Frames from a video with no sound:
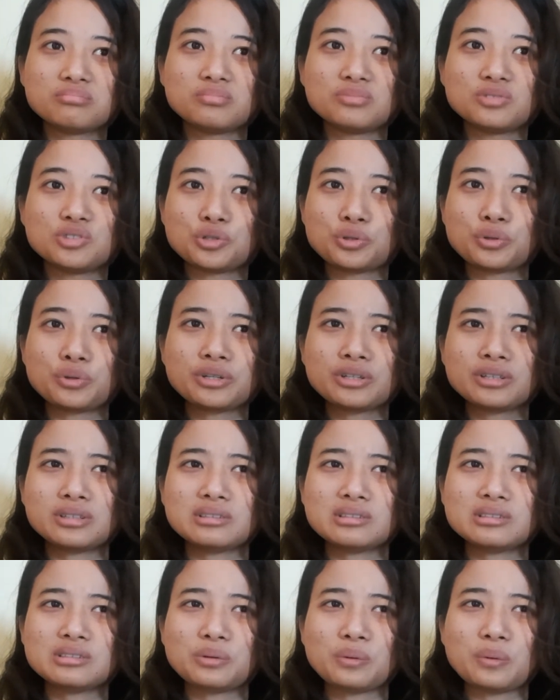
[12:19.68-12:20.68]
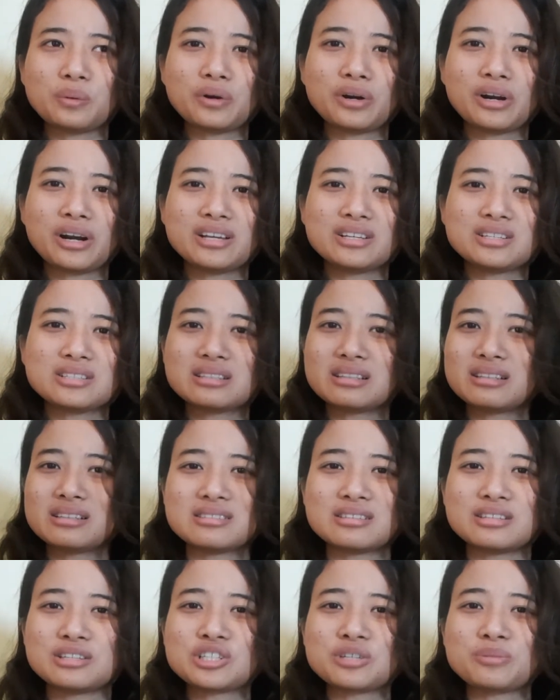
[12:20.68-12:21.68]
journal, or I just
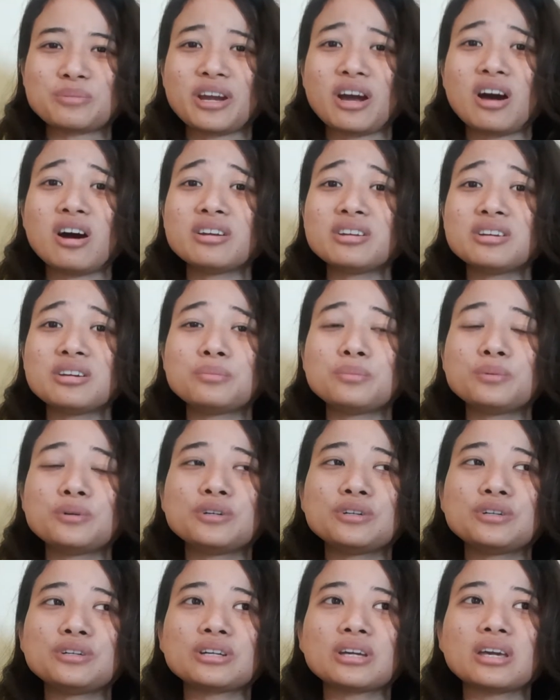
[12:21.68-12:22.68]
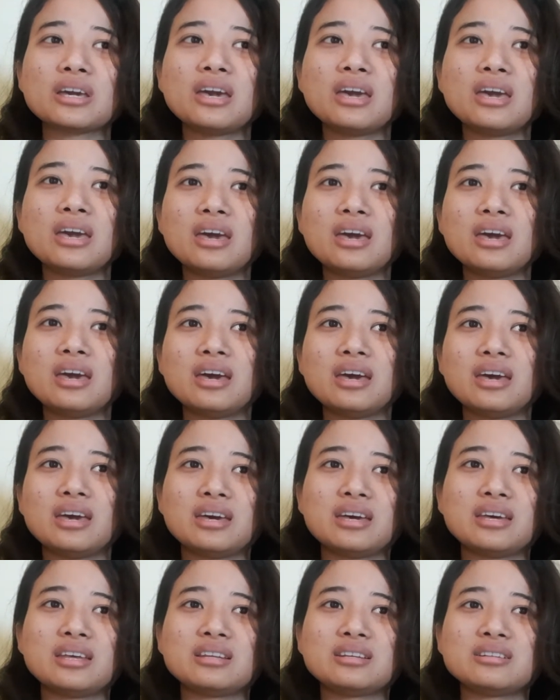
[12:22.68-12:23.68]
listening to my audiobook
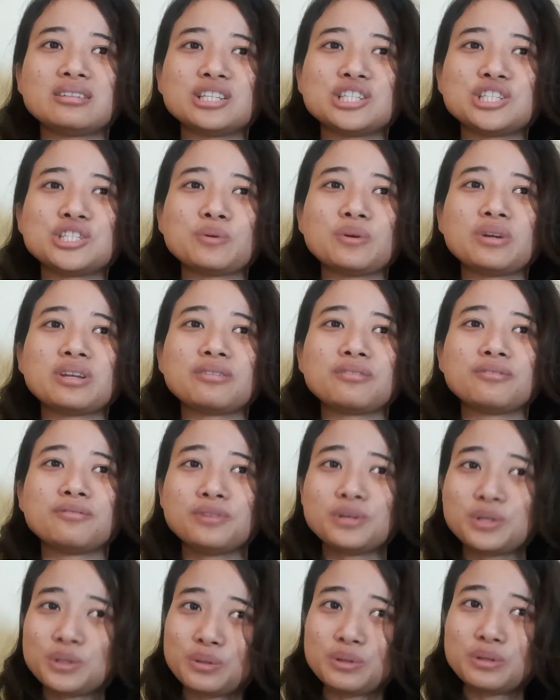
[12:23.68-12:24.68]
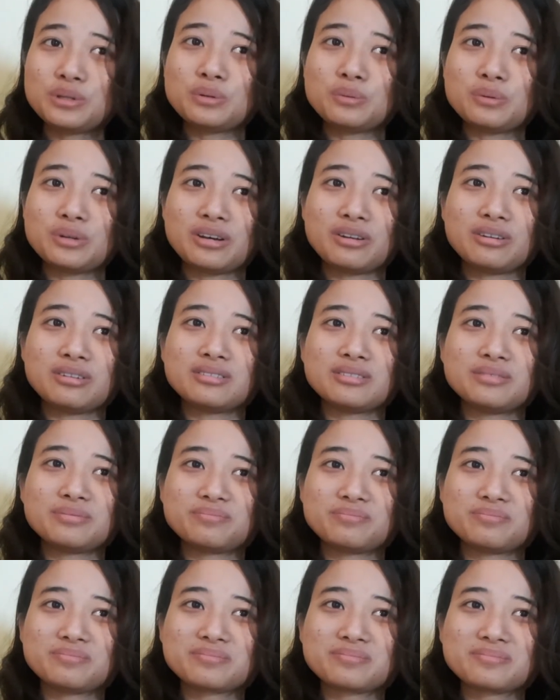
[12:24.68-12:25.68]
and enjoying the food
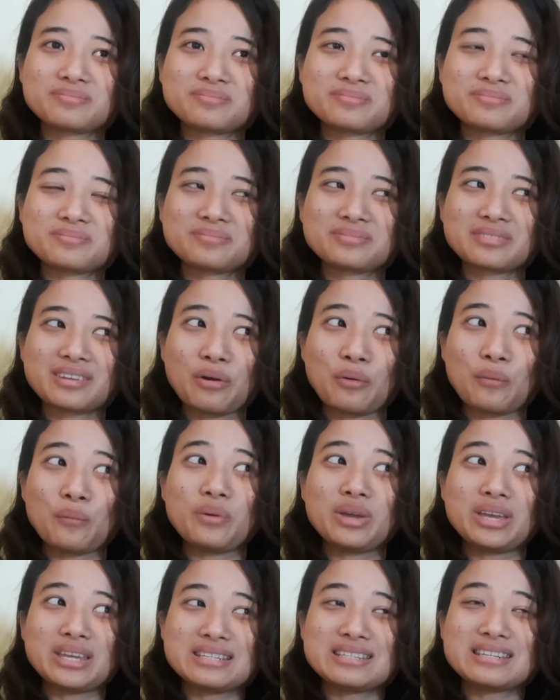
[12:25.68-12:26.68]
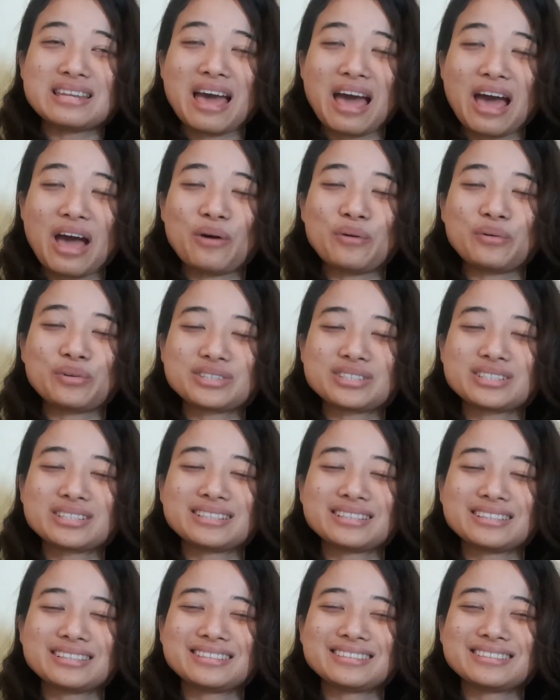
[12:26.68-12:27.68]
without
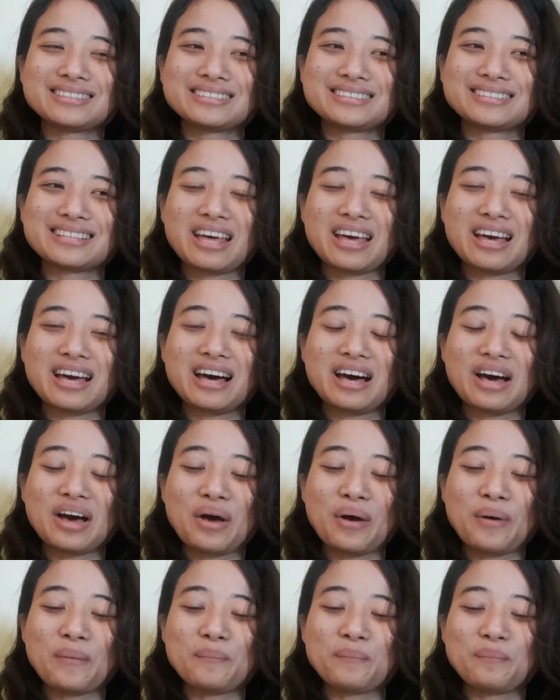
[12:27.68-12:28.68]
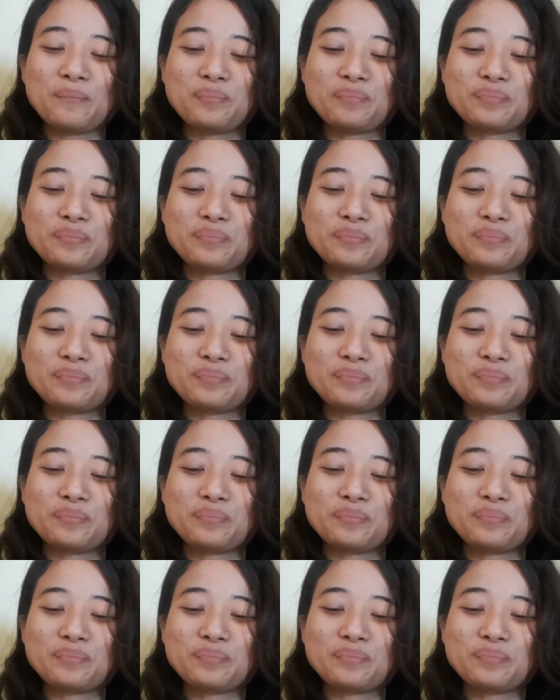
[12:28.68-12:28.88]
um